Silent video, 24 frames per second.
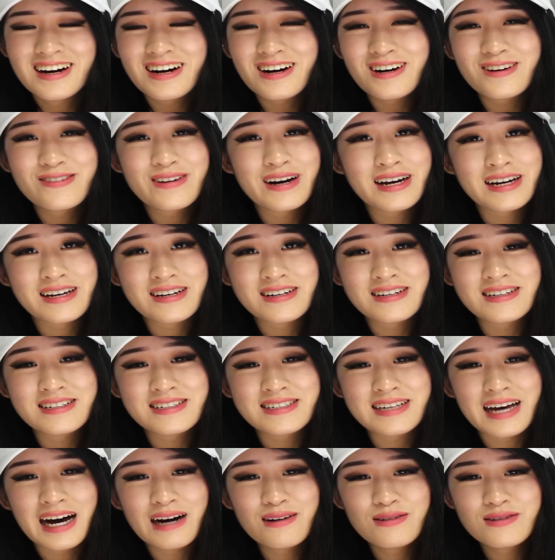Oh my
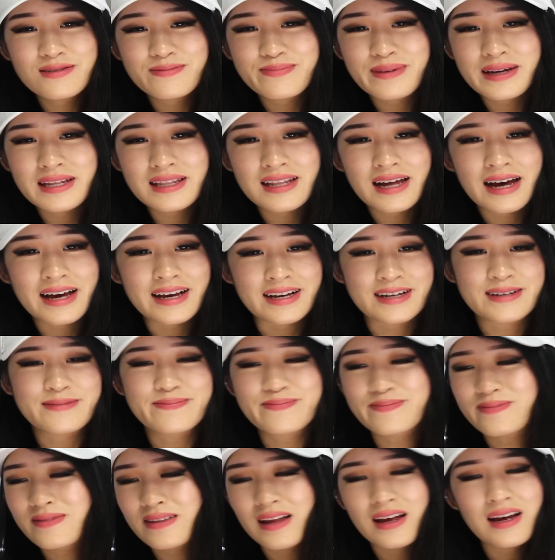gosh, I would be like,
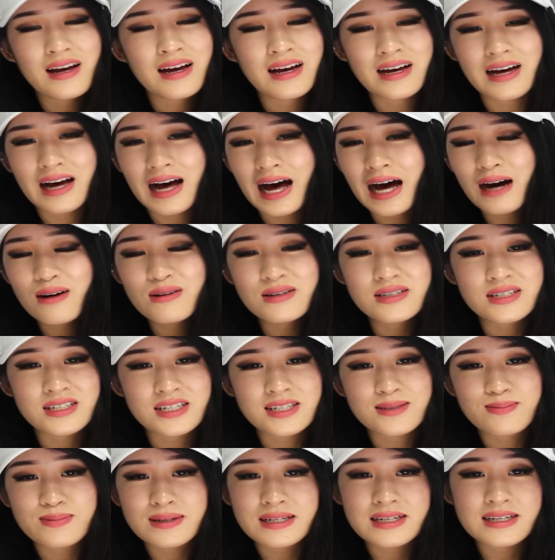I would
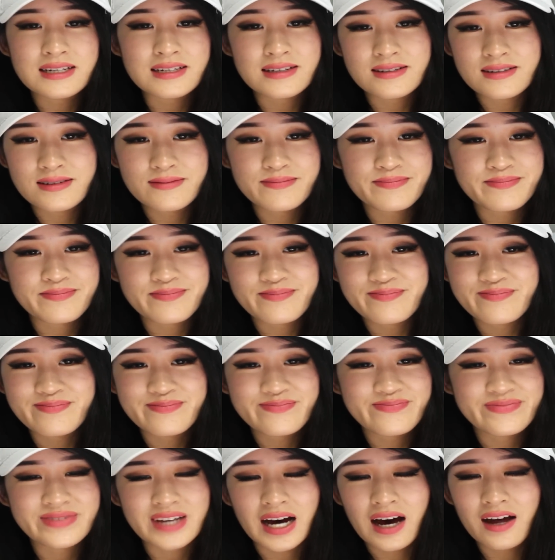just be
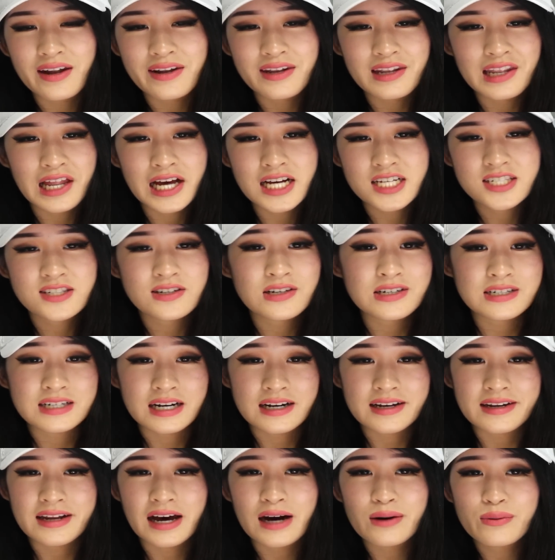done, like so
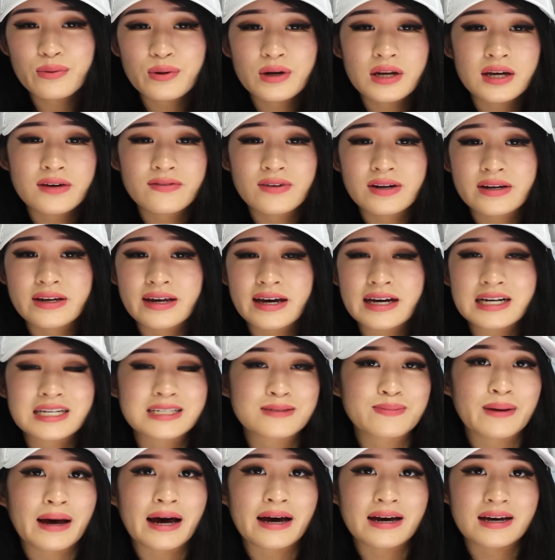done. I wouldn't even
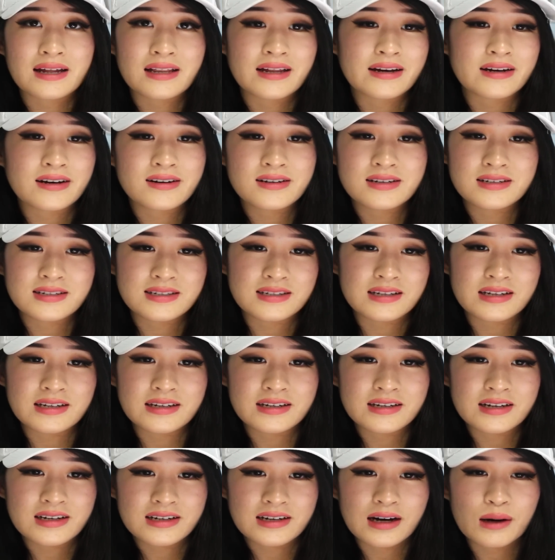text back, like
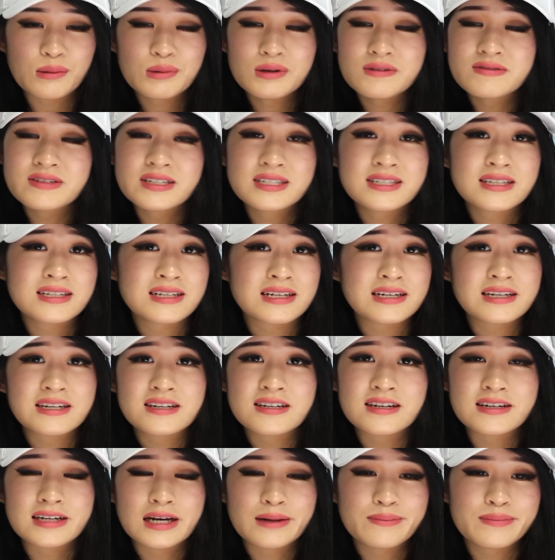honestly. I would have just
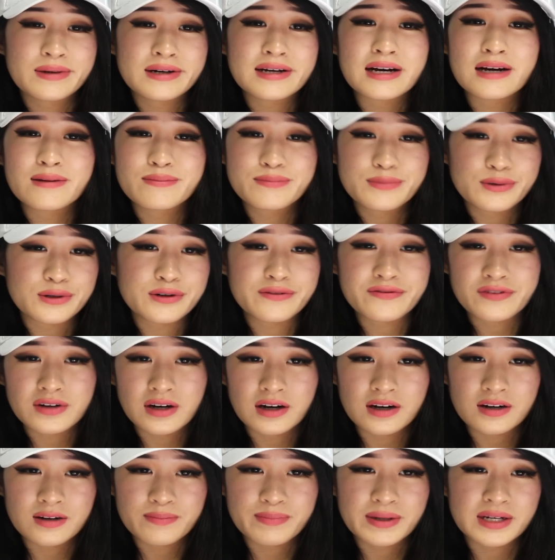deleted the number and moved
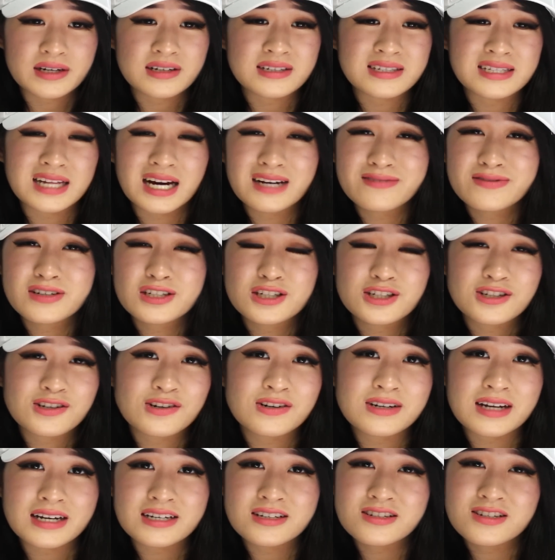on because life is
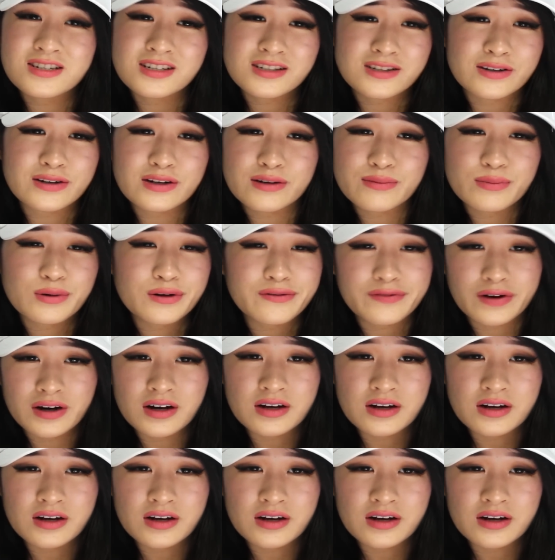short and you just gotta move